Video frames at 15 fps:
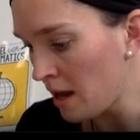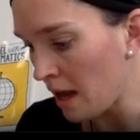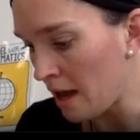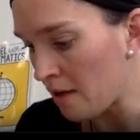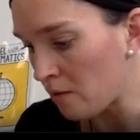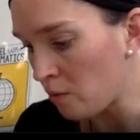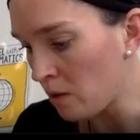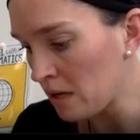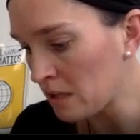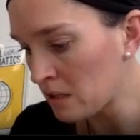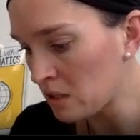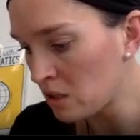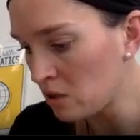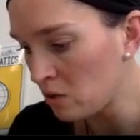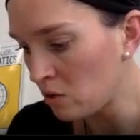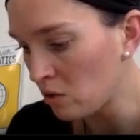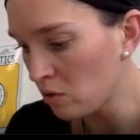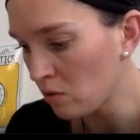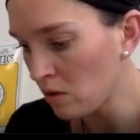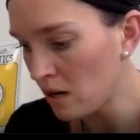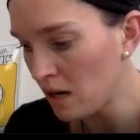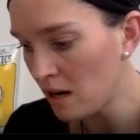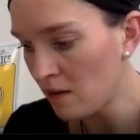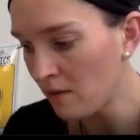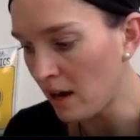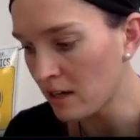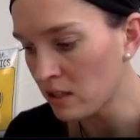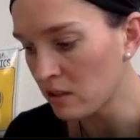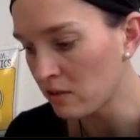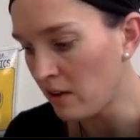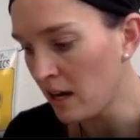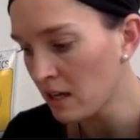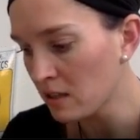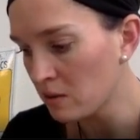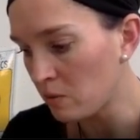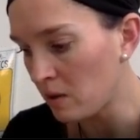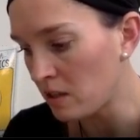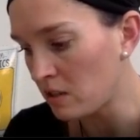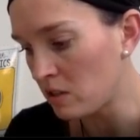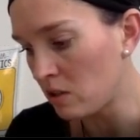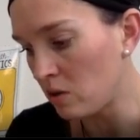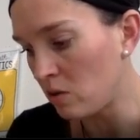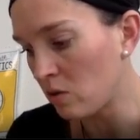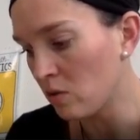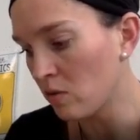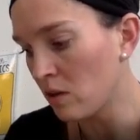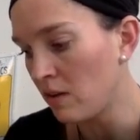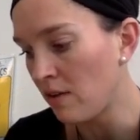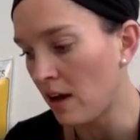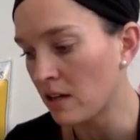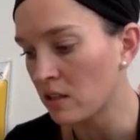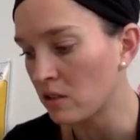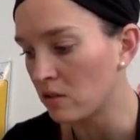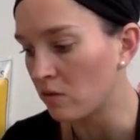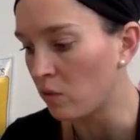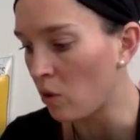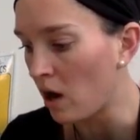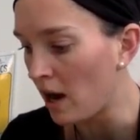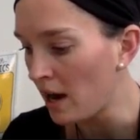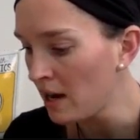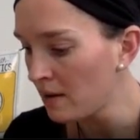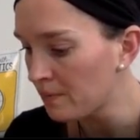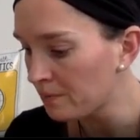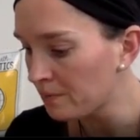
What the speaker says: I have 1, 2, 3 factors of x, 1, 2, 3 factors of y.